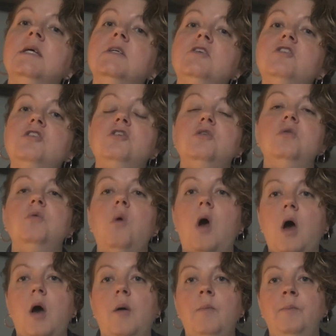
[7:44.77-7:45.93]
to
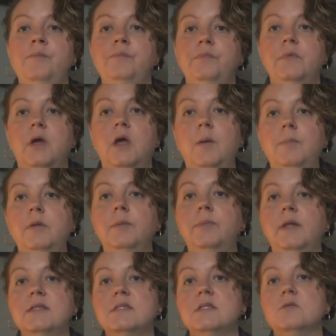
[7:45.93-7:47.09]
a couple of
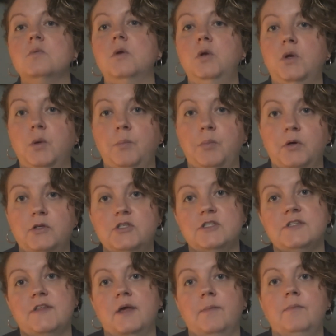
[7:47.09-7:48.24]
places where you can purchase
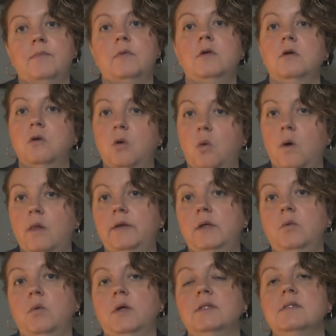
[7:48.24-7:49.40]
them, good quality
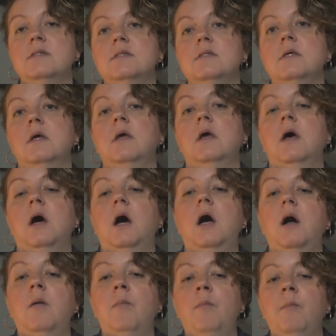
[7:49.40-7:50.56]
ones.
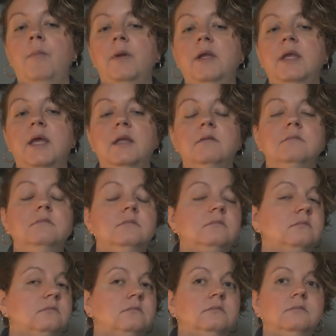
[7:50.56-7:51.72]
But again,
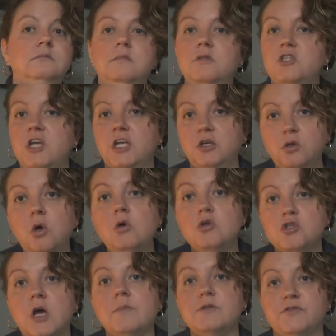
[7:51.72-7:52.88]
check your local
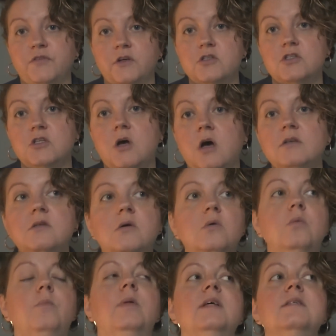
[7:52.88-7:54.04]
shops first. Also,
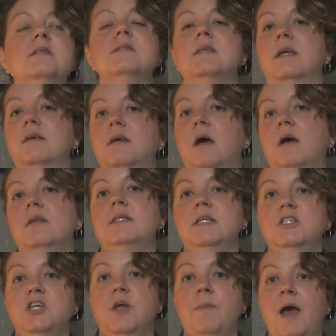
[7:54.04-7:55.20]
places like
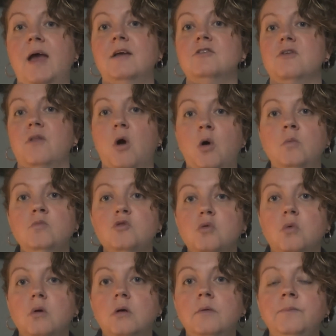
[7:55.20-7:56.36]
TJ Maxx or the Home
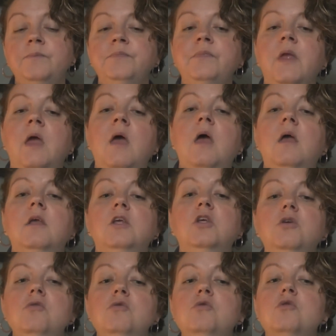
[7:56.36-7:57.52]
Store
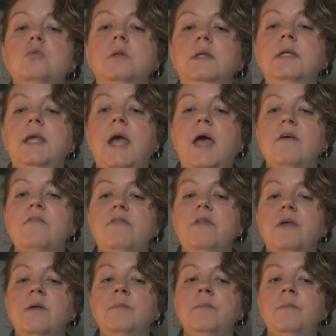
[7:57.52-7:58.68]
usually have
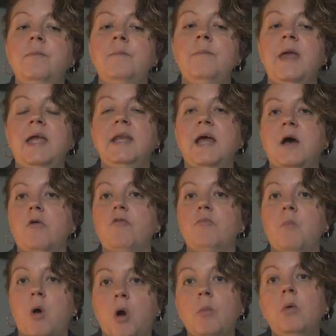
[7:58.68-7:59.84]
them made out of
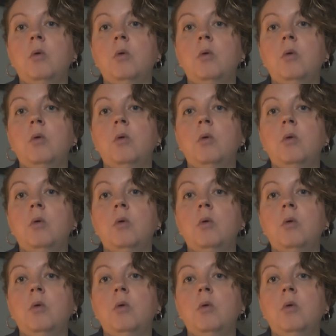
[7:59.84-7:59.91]
marble